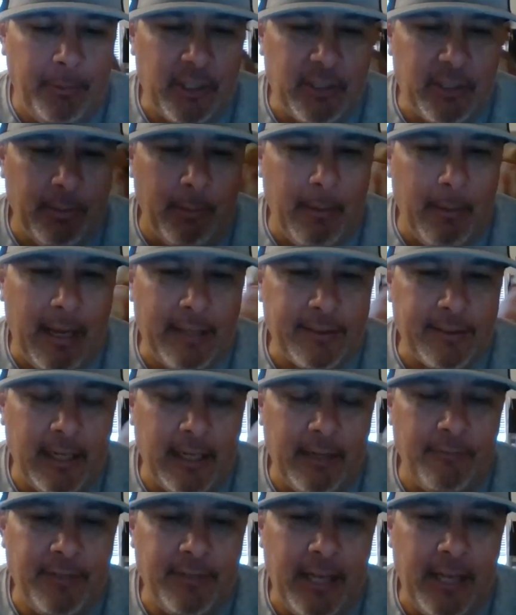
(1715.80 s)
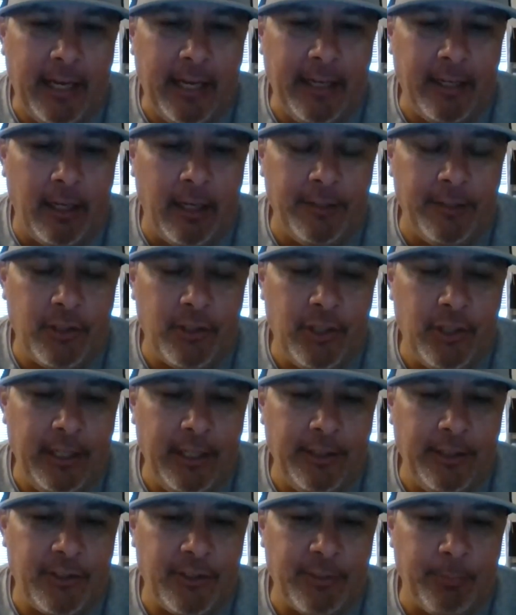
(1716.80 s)
Amat's kind of taking it on the chin
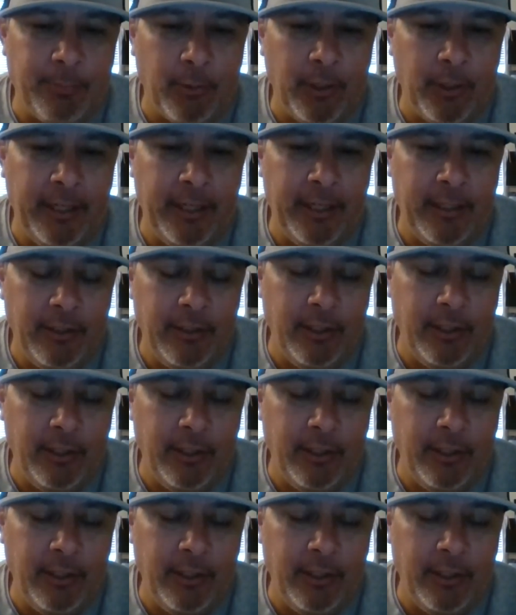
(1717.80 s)
in the spring.